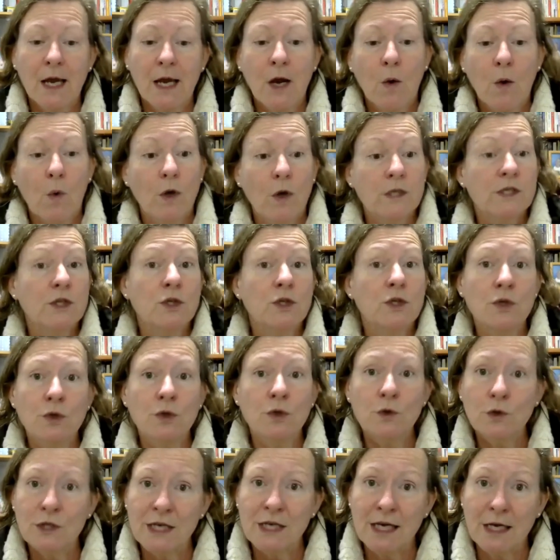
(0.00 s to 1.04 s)
Was it
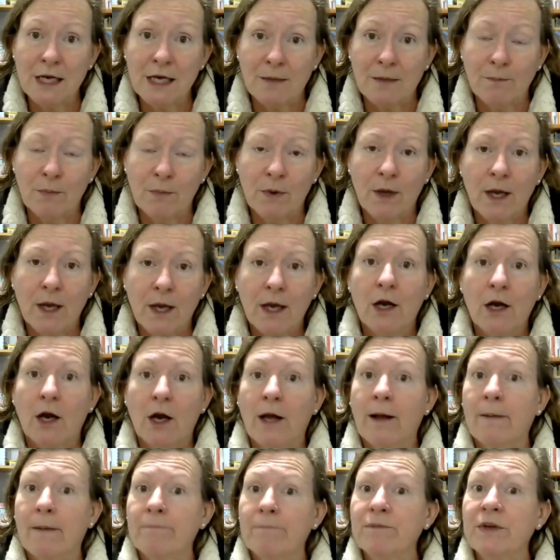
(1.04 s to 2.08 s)
too deep?
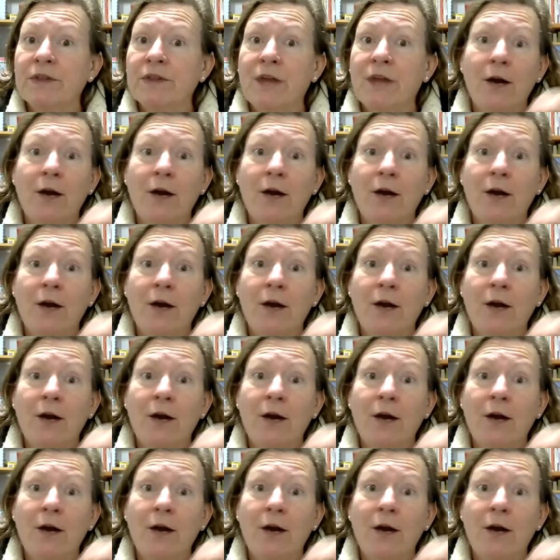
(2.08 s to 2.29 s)
Did